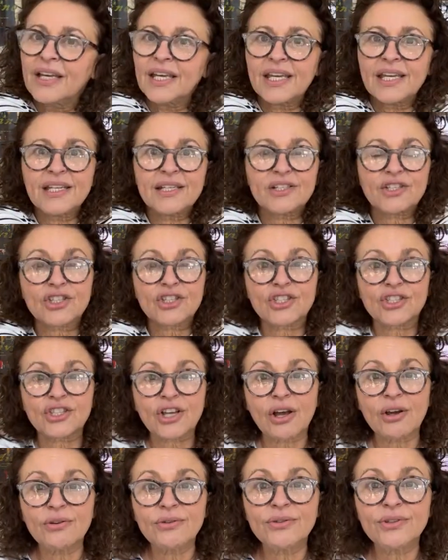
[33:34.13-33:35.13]
It's
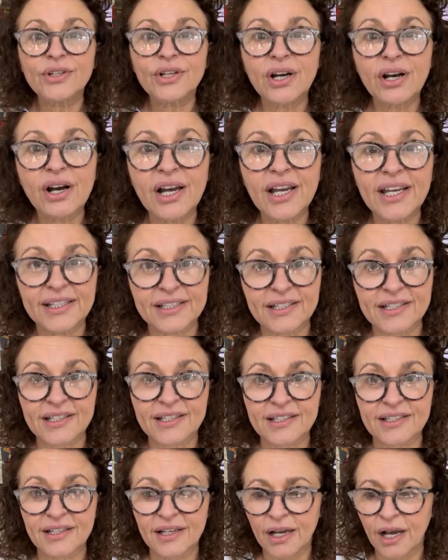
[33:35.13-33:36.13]
so
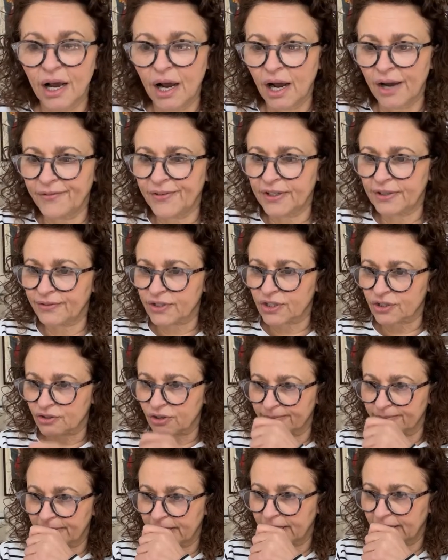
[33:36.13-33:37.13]
nice. I think if I
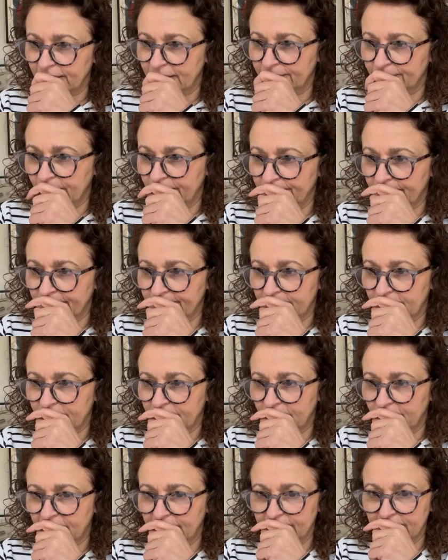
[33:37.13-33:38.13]
straighten my hair, that might make me
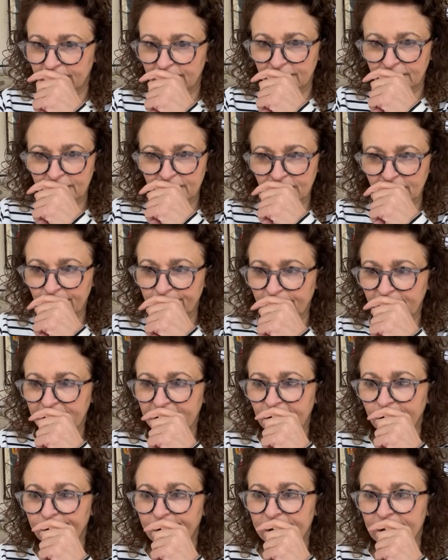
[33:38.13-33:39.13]
cry. I might
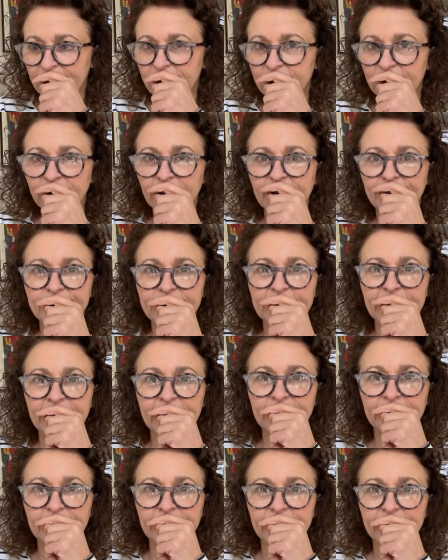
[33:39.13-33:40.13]
get a bit too upset.